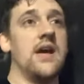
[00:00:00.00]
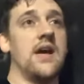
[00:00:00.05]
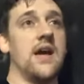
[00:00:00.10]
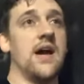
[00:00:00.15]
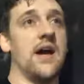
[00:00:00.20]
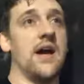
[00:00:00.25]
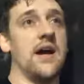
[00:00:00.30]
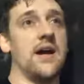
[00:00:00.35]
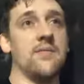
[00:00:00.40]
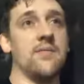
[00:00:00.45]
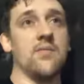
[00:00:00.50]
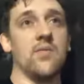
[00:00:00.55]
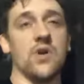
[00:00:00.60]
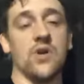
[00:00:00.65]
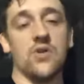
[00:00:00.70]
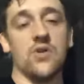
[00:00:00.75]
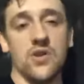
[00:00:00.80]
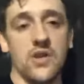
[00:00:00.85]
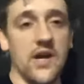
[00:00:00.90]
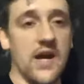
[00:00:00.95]
Um, when
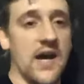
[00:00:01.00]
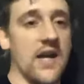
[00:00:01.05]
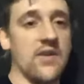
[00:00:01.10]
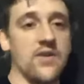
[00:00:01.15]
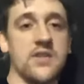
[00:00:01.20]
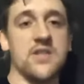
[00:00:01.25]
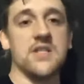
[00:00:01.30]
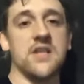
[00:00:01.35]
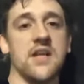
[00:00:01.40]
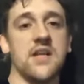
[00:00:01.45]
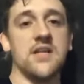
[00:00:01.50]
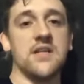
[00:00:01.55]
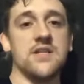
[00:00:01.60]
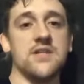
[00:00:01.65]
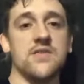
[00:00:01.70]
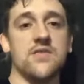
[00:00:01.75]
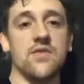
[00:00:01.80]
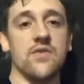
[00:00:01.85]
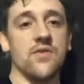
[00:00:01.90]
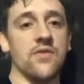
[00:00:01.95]
God looks at
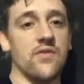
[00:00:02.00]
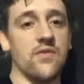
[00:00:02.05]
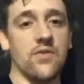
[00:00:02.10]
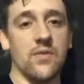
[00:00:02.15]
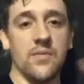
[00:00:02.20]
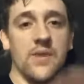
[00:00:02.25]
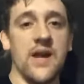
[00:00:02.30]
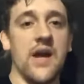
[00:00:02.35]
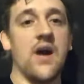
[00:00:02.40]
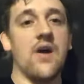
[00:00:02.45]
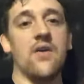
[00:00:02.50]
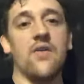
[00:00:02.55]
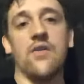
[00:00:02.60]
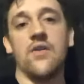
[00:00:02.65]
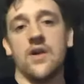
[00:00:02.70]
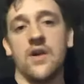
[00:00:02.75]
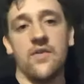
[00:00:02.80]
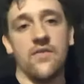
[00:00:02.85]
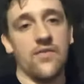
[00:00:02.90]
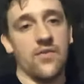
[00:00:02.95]
us for, from now
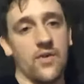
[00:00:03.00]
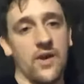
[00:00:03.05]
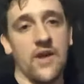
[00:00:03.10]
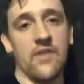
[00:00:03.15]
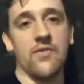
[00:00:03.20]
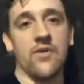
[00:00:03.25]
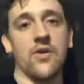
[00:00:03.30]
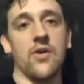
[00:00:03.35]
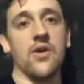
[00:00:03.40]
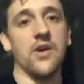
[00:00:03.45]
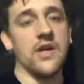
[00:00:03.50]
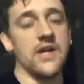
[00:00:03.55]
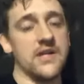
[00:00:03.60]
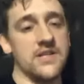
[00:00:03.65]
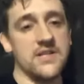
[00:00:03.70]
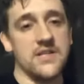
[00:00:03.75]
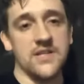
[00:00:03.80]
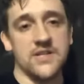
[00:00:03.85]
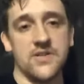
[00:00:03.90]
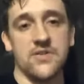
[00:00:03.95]
and forever, he
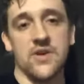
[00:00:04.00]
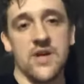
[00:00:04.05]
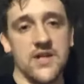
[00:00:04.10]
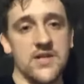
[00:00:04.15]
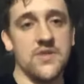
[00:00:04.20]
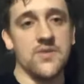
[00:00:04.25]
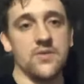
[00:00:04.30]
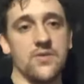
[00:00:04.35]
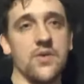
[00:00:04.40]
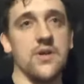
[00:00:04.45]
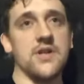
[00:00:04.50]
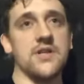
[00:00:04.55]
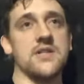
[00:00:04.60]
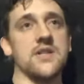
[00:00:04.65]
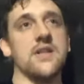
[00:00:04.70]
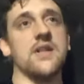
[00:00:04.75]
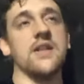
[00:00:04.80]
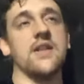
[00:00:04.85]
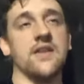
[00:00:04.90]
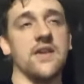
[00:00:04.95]
sees Christ through us.
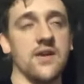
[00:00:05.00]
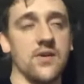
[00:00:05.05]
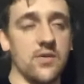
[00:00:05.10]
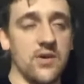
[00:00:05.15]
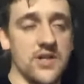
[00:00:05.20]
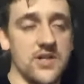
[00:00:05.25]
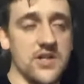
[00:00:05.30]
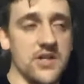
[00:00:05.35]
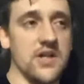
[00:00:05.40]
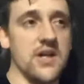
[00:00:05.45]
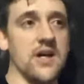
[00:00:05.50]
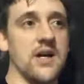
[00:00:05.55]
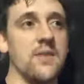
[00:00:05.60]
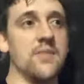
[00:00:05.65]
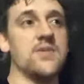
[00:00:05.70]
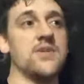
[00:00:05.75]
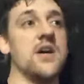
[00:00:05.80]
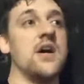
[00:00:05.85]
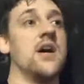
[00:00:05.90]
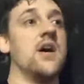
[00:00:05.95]
And then the question
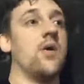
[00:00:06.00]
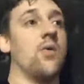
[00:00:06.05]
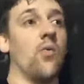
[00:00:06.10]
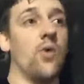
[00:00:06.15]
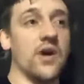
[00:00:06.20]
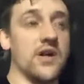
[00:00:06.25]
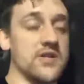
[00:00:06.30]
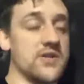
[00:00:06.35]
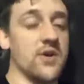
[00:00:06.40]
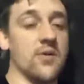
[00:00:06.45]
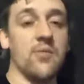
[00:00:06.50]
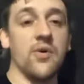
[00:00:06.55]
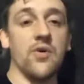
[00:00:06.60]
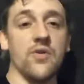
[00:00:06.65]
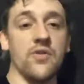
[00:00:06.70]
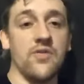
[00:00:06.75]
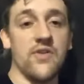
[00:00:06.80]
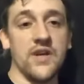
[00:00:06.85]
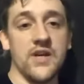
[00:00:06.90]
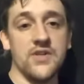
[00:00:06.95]
comes what is our
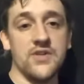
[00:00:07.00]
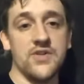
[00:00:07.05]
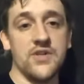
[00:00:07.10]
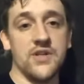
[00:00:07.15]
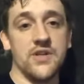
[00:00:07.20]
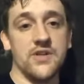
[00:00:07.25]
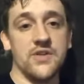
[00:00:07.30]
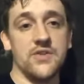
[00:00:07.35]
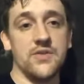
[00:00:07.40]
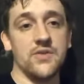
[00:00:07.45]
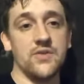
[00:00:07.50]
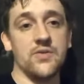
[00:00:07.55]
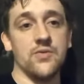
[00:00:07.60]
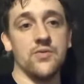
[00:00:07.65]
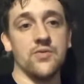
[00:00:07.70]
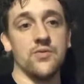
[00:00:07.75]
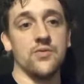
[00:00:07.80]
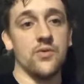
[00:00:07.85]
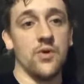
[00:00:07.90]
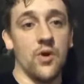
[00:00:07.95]
motivation
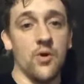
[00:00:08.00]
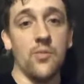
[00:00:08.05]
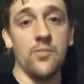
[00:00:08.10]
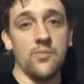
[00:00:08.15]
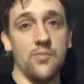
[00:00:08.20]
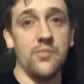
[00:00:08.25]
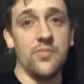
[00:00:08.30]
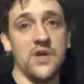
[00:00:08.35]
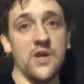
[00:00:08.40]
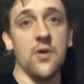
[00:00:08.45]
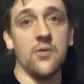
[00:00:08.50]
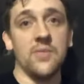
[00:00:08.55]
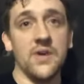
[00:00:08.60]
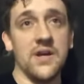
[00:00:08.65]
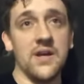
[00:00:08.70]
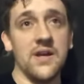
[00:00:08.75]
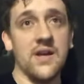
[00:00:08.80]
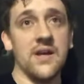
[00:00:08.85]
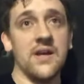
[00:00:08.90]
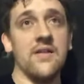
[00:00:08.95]
to be
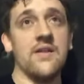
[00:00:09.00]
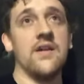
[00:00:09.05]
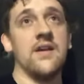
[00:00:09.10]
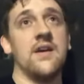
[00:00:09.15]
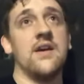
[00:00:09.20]
obedient?